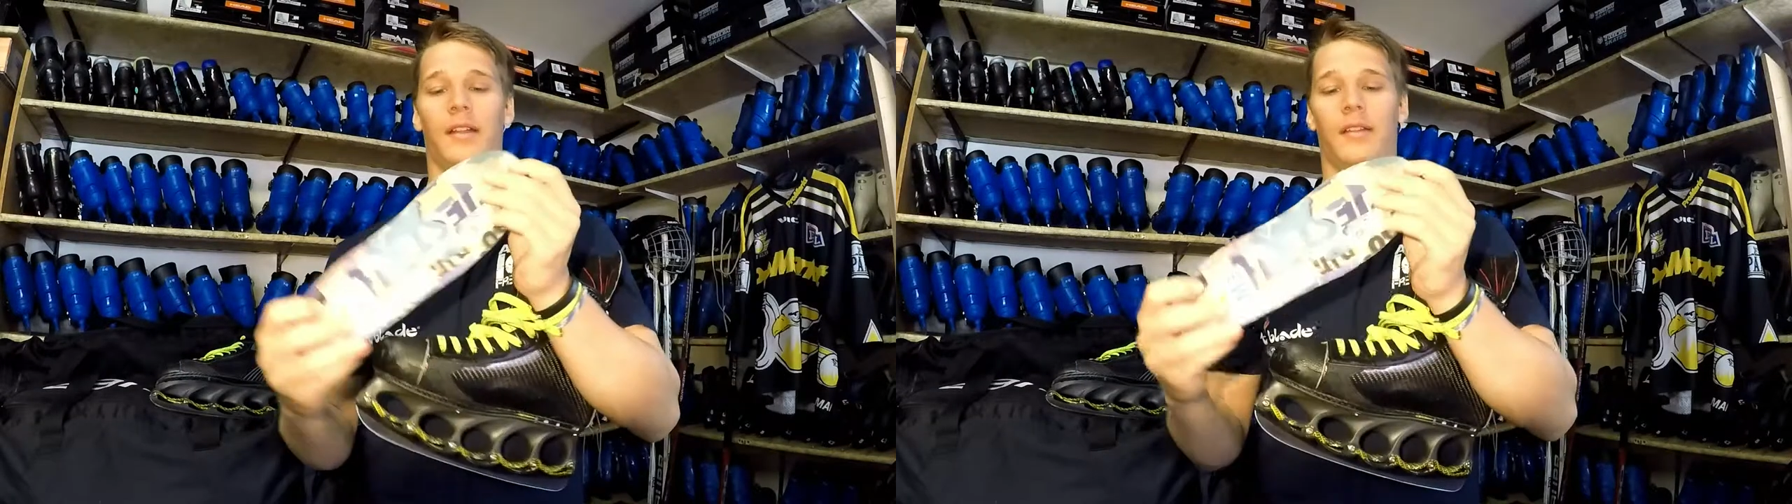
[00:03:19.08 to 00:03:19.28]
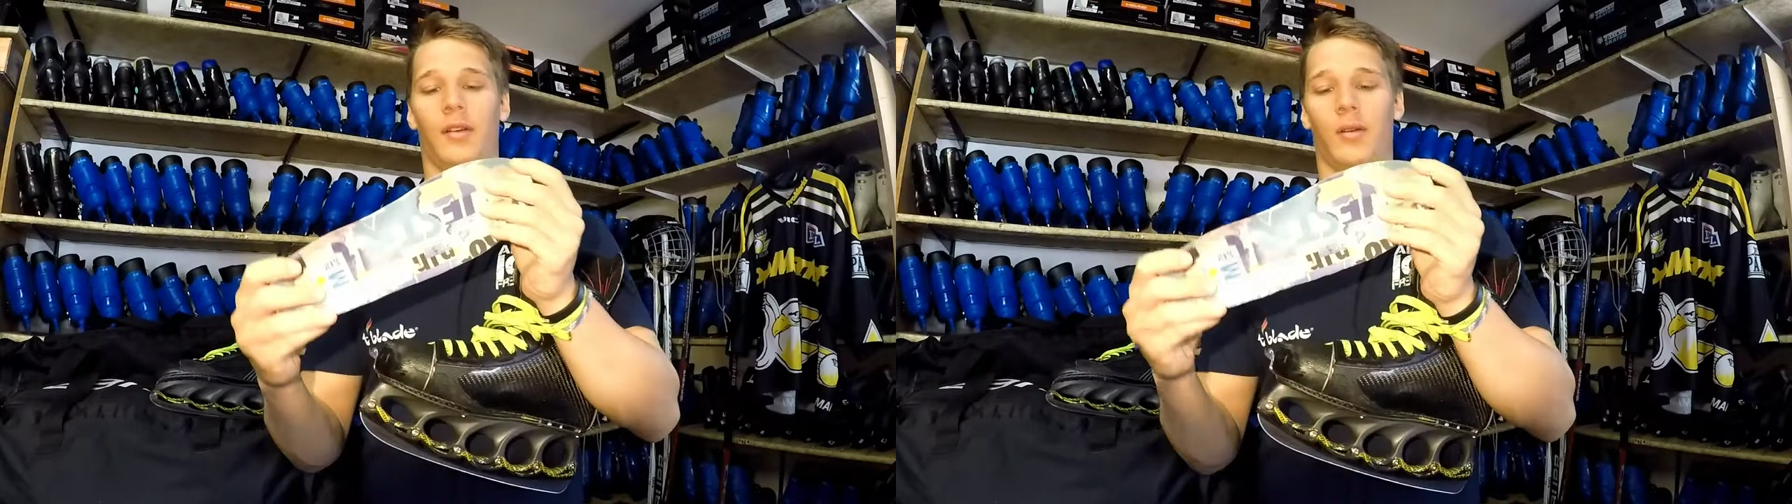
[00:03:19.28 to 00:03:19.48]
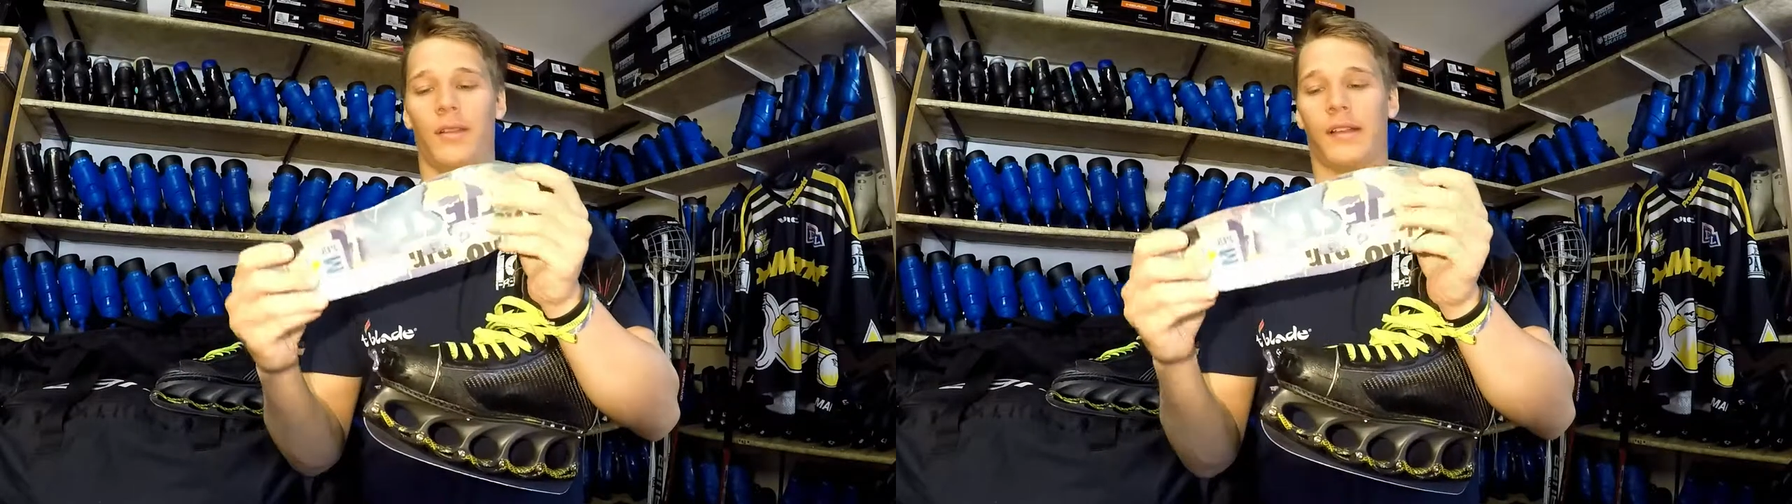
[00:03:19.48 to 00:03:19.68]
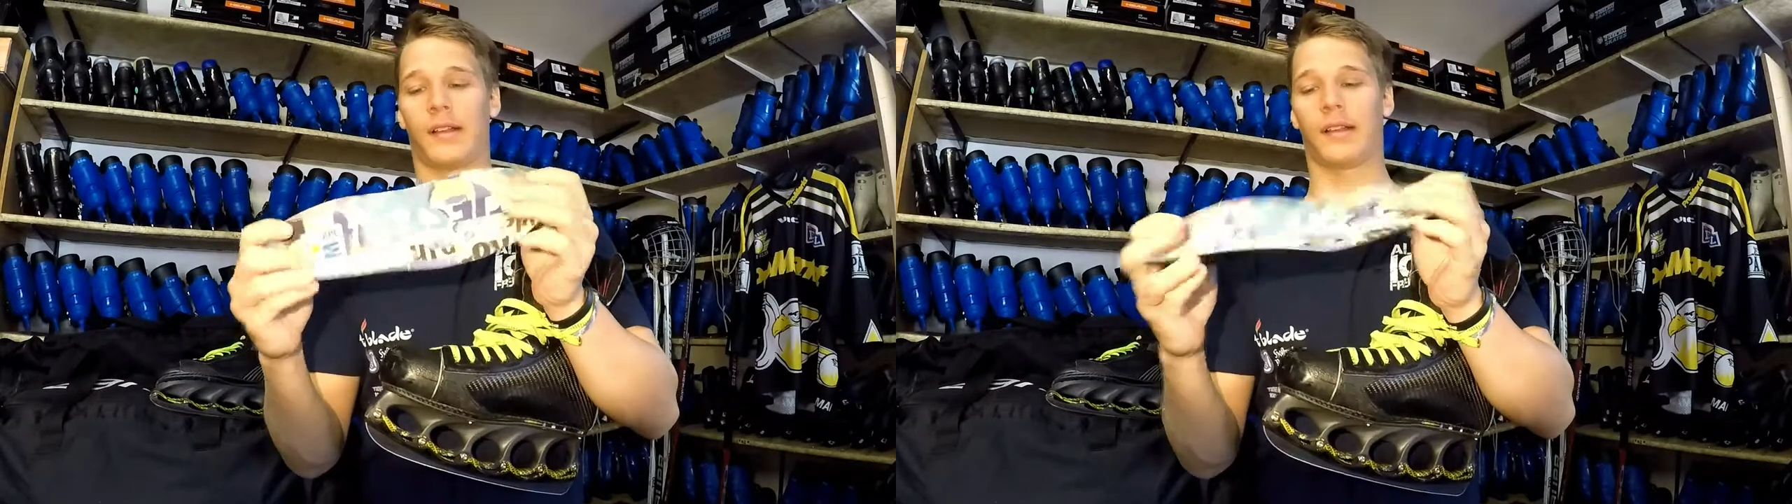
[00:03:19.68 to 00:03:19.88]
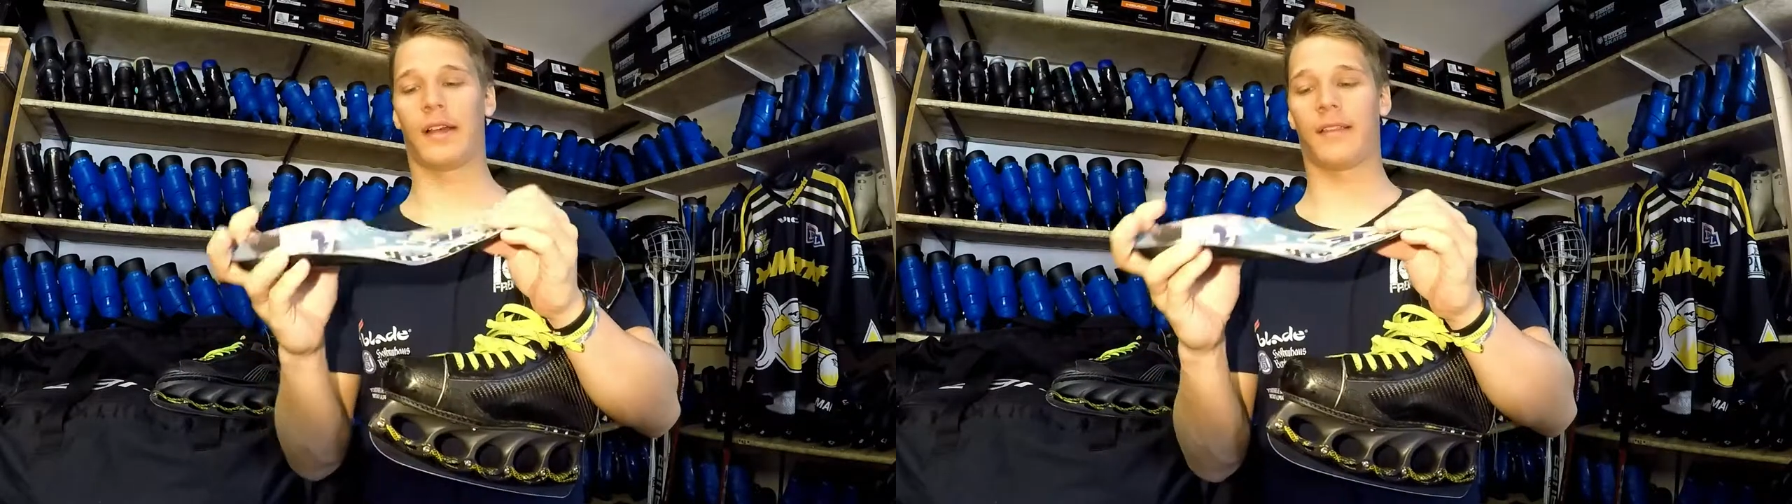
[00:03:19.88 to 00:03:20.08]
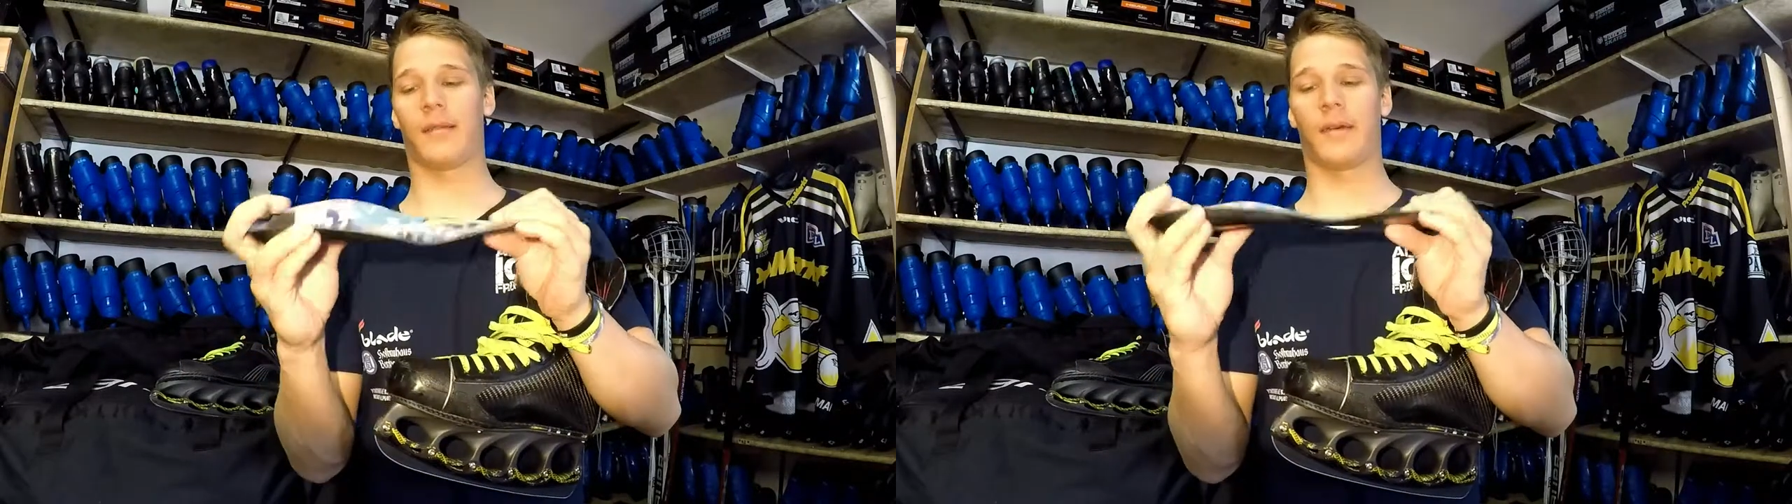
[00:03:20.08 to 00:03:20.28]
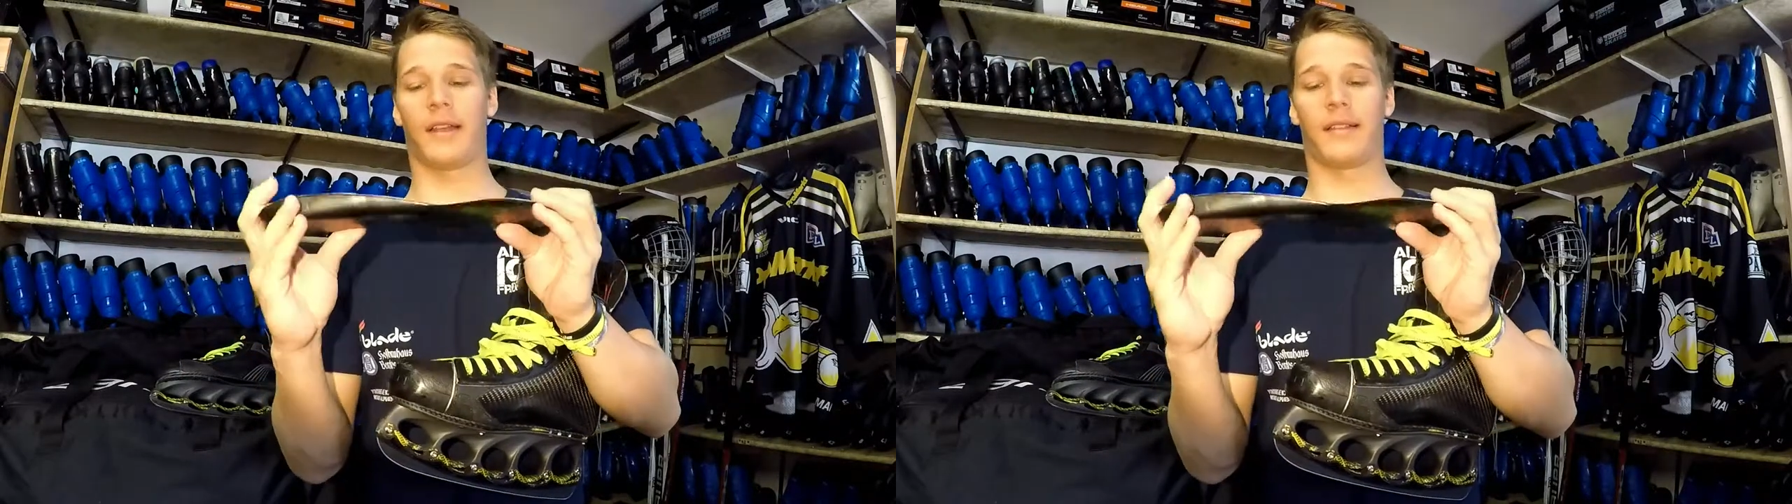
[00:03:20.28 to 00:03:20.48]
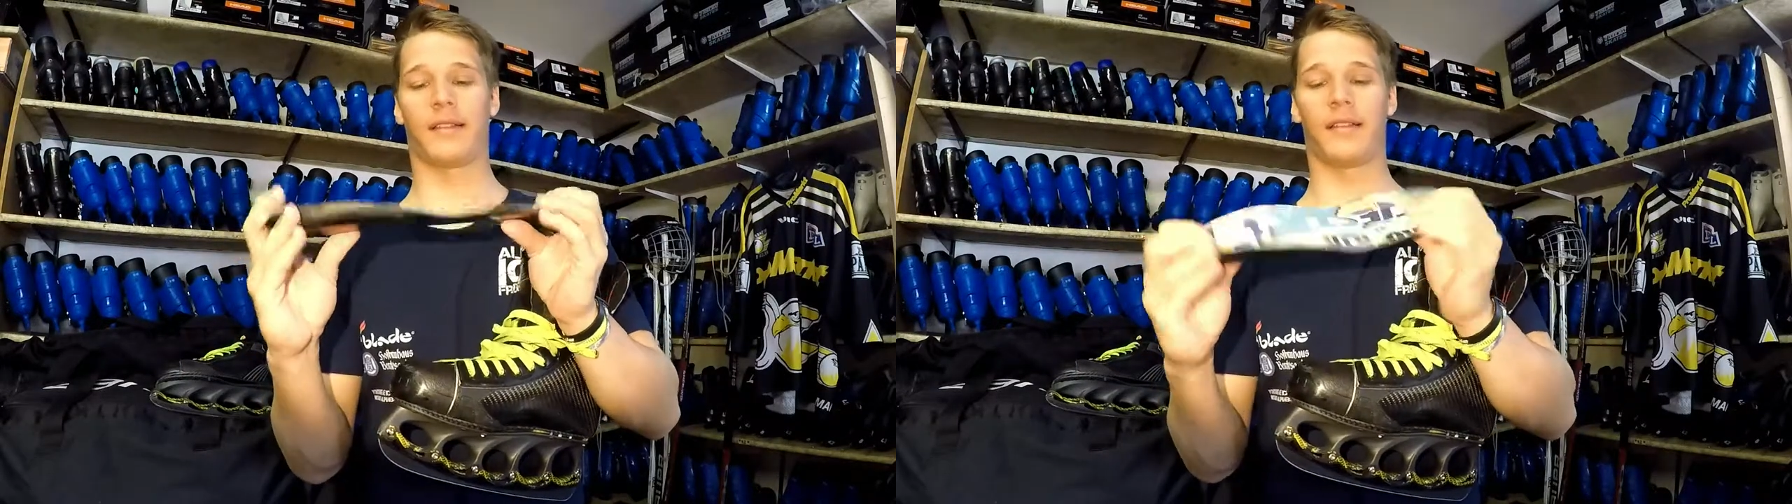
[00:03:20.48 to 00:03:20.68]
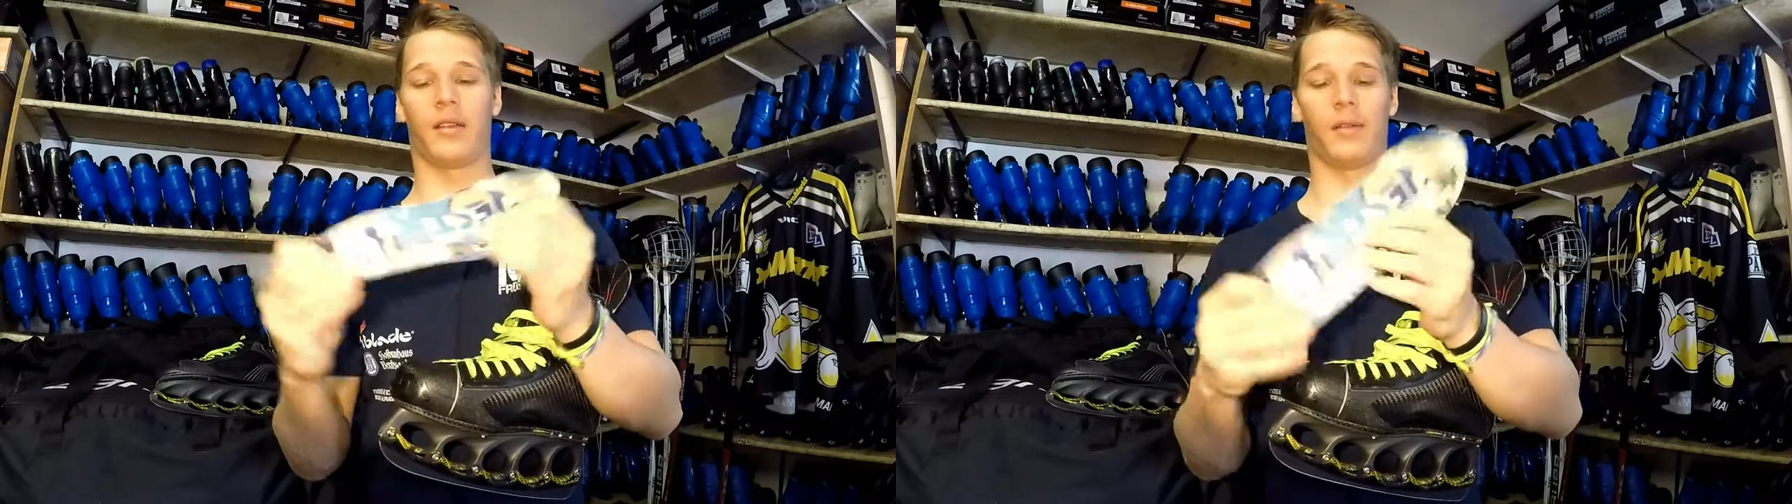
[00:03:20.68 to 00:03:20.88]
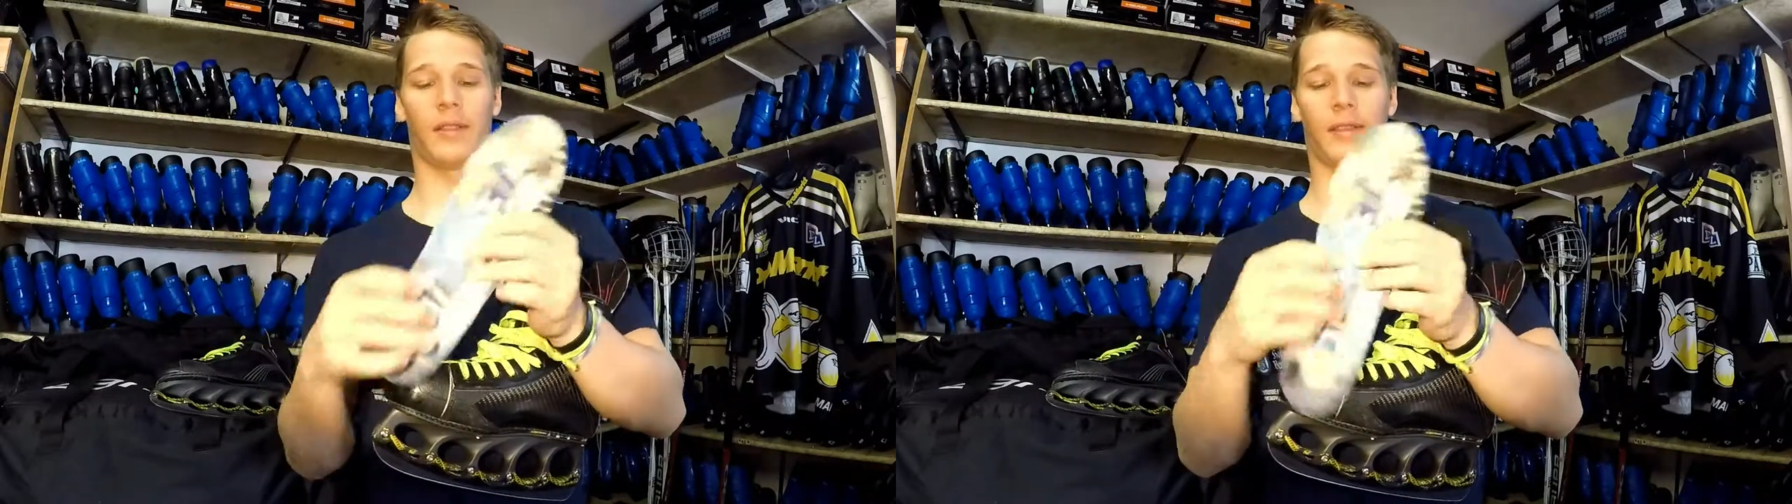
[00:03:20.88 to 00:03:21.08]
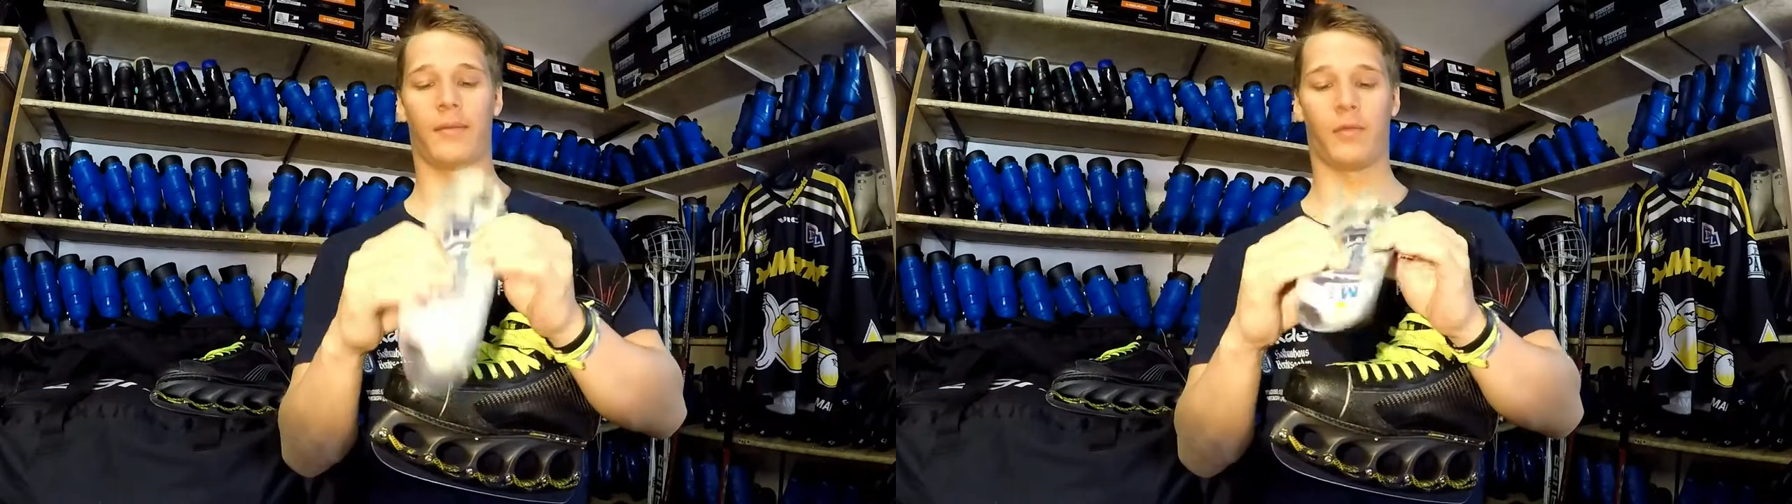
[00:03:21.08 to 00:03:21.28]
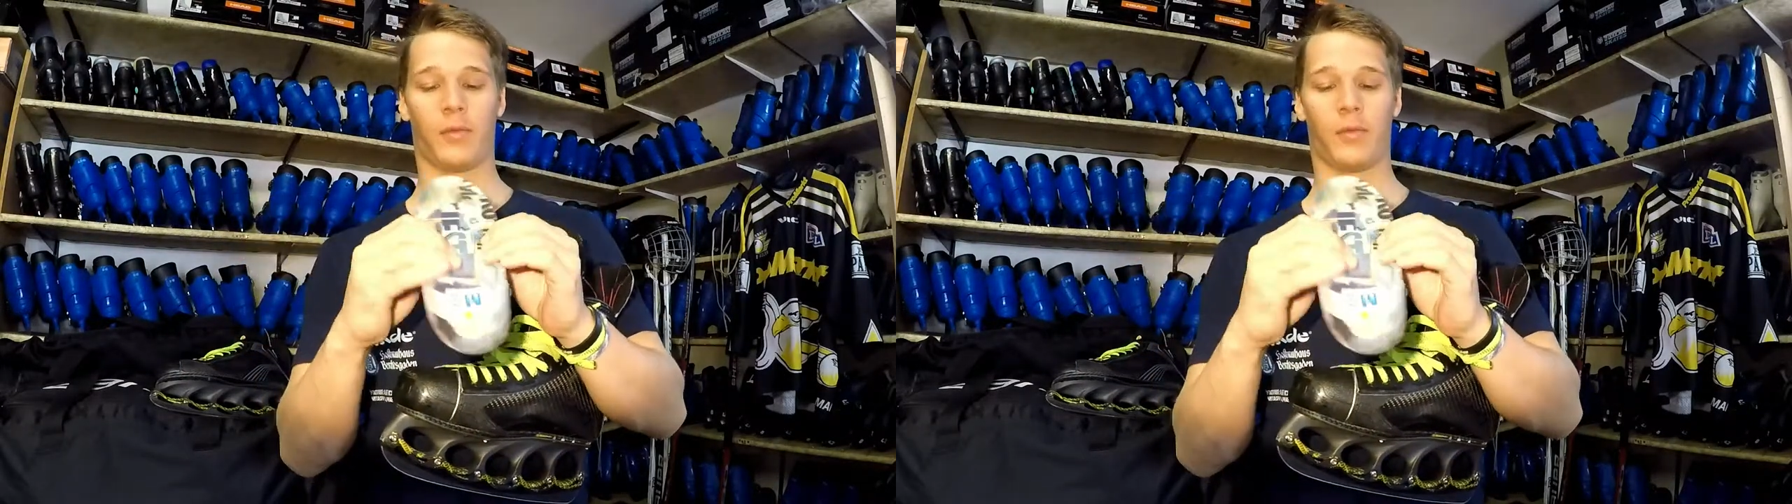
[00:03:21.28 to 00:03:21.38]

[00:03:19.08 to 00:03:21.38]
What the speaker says: those customized soles